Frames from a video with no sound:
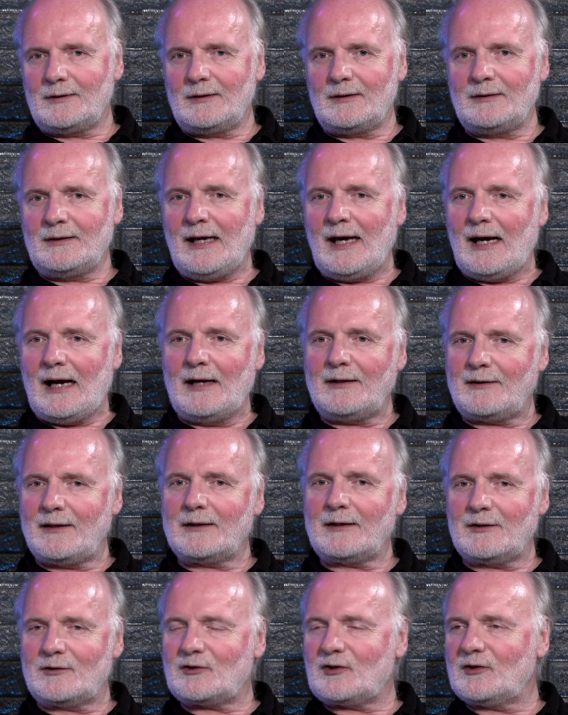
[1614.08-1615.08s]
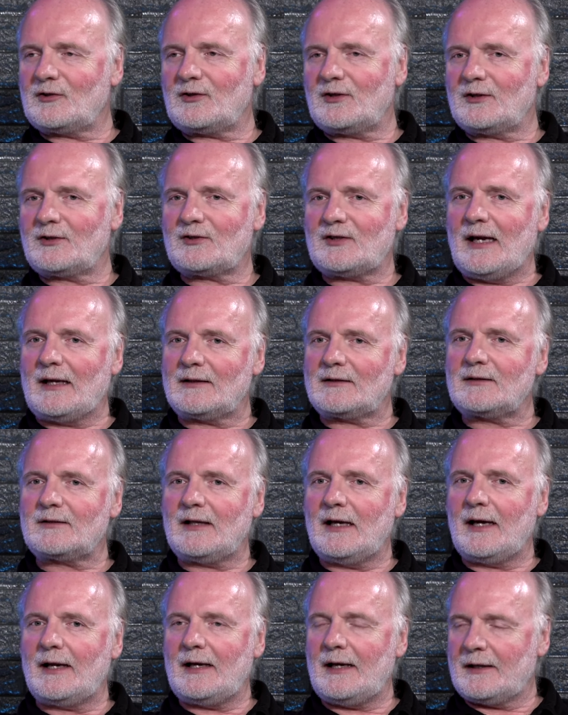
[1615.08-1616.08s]
Yeah, I think it's just the sense
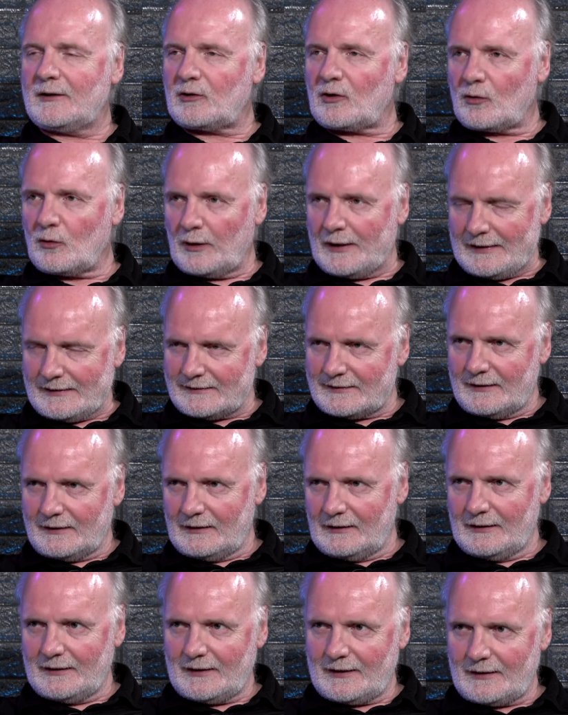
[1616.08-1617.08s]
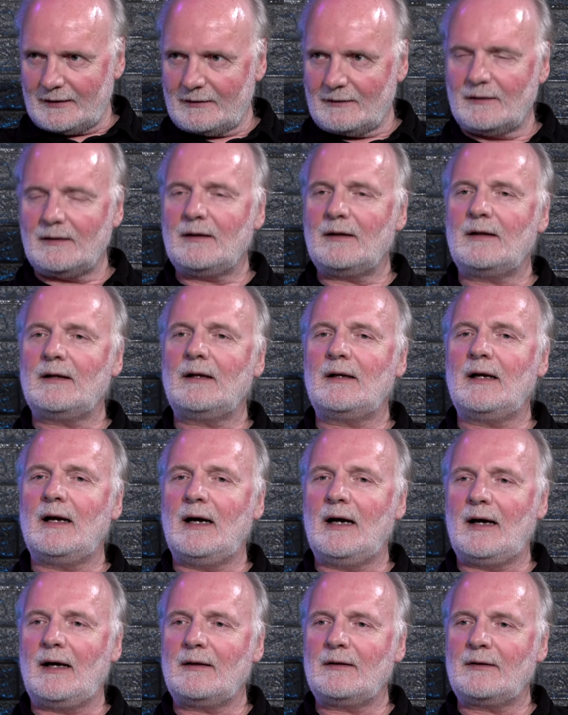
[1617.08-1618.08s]
that increasingly,
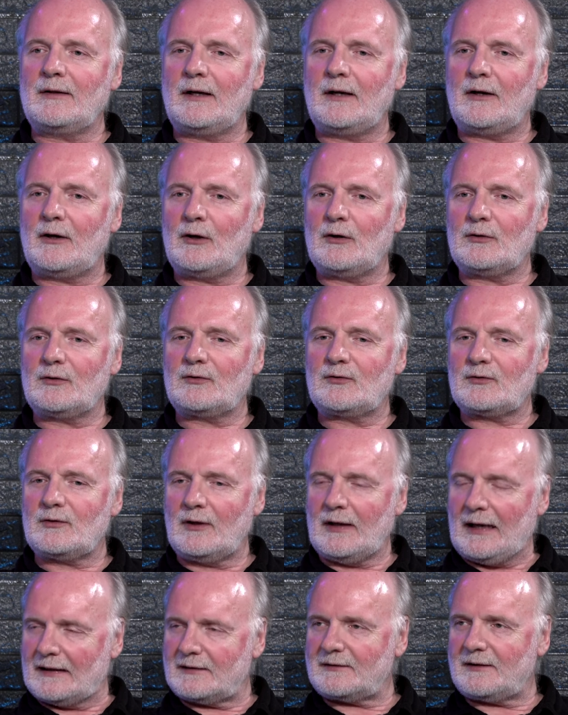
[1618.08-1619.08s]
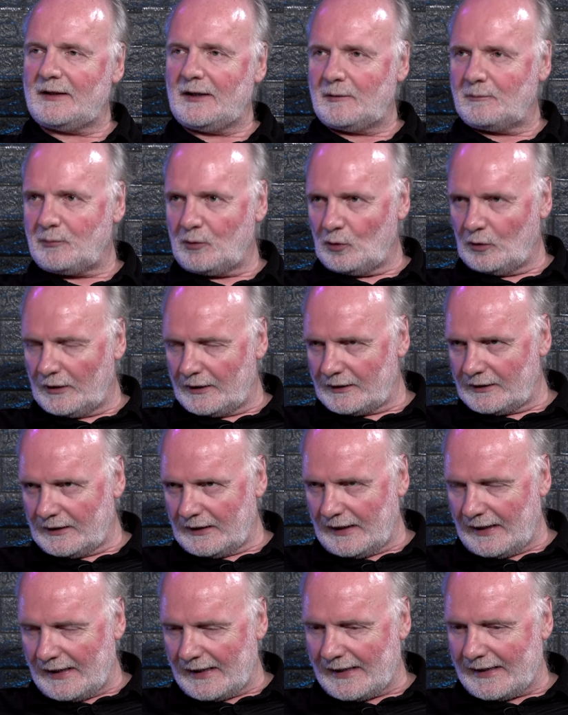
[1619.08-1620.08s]
there's less input
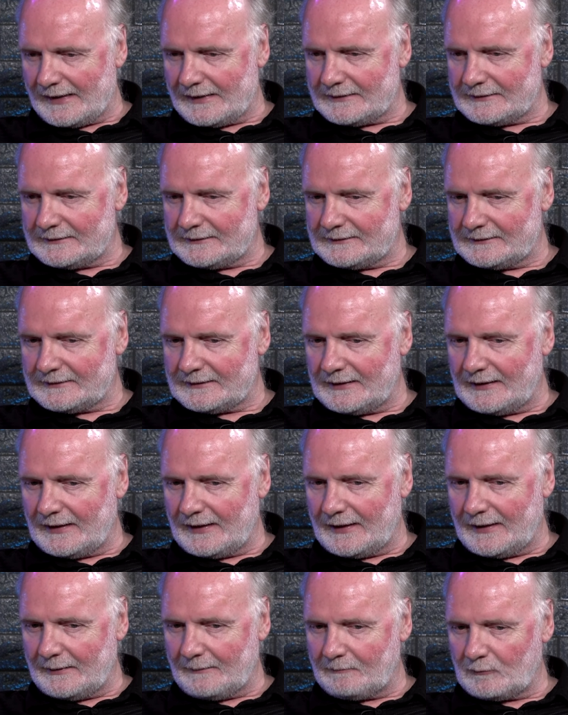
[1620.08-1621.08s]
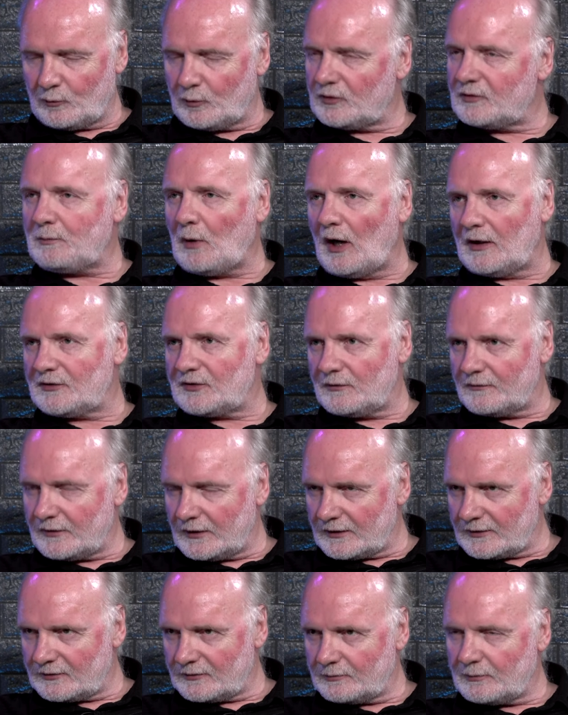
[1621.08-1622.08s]
and
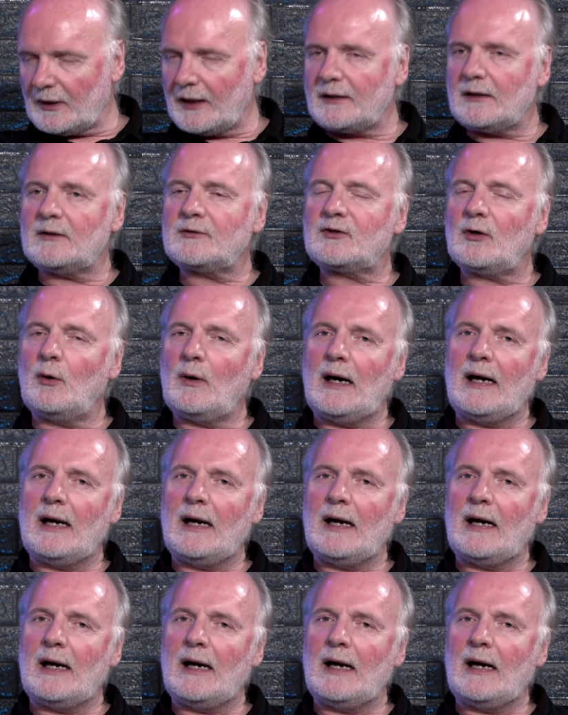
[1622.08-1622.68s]
responsiveness, right? So